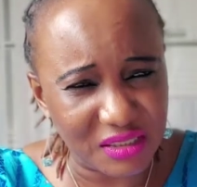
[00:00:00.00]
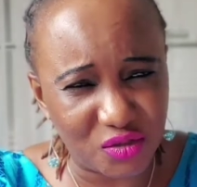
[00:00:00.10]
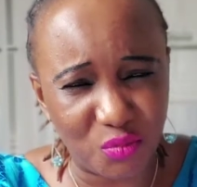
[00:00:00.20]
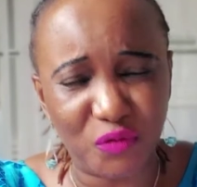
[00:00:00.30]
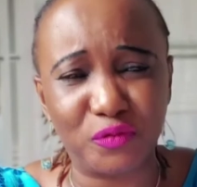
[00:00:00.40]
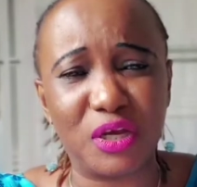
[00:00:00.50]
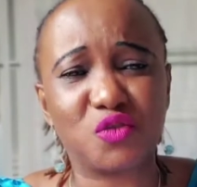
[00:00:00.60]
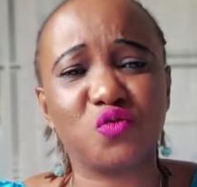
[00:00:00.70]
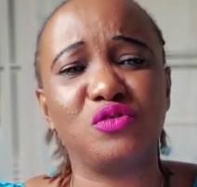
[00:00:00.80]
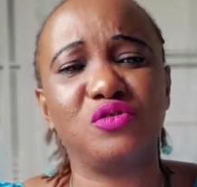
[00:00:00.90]
Some of una
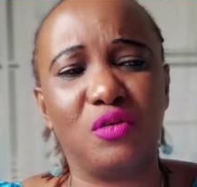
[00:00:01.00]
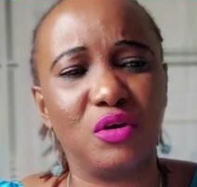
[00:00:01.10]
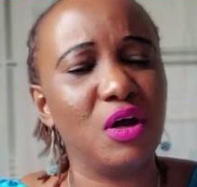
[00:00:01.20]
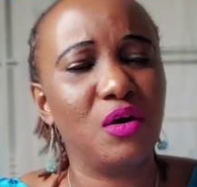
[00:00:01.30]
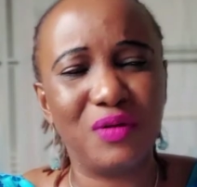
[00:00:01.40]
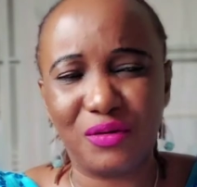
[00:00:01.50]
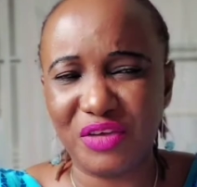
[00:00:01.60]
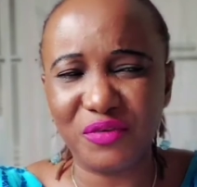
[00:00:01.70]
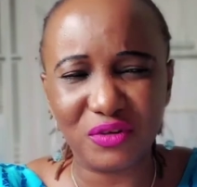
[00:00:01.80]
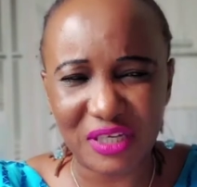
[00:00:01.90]
so young, una not
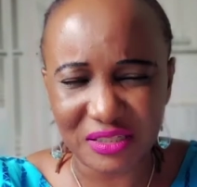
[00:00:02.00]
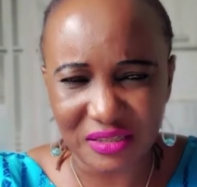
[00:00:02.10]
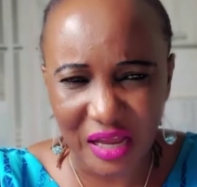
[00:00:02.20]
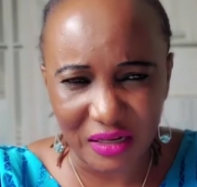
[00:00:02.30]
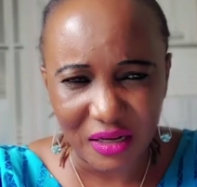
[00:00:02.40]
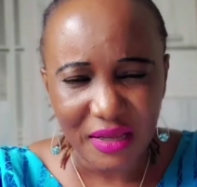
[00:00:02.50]
even understand.